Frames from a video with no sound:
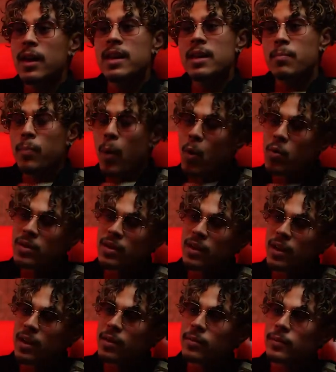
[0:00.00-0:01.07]
he posted
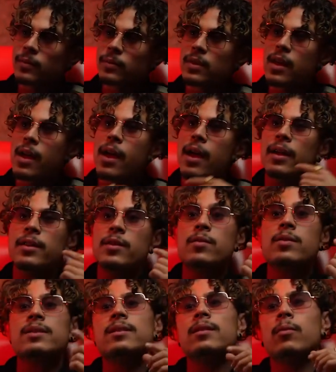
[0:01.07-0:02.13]
it, and you
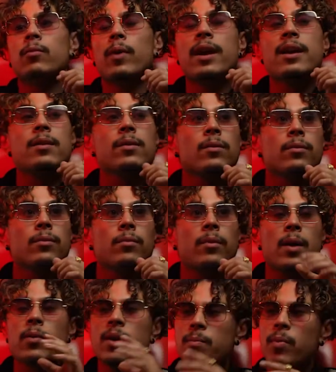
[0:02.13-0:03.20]
could right
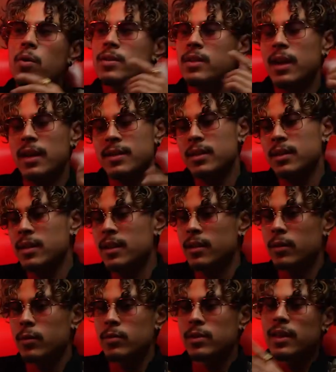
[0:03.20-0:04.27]
when he posted, I seen
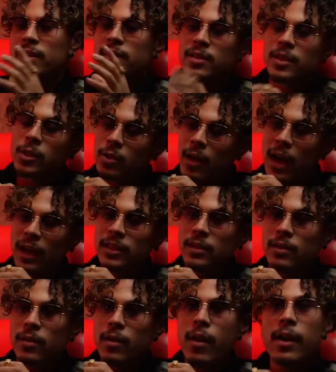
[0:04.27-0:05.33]
there was like this traction.
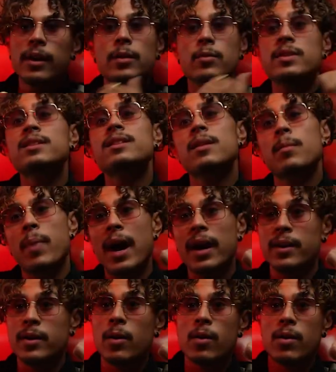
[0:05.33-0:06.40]
It was just in the
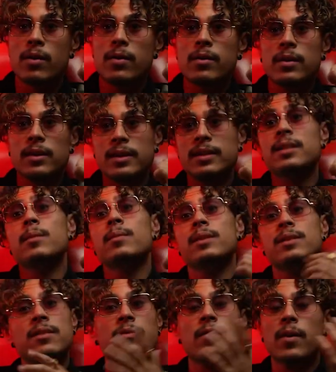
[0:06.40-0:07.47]
backyard in Timmins
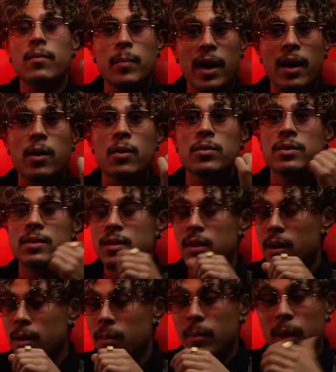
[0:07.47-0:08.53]
of my house,
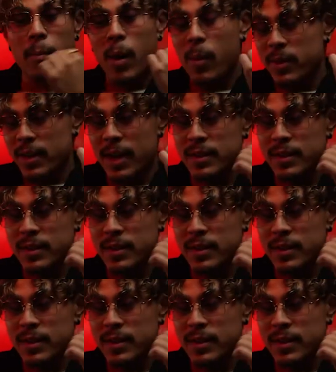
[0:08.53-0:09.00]
my mom and dad's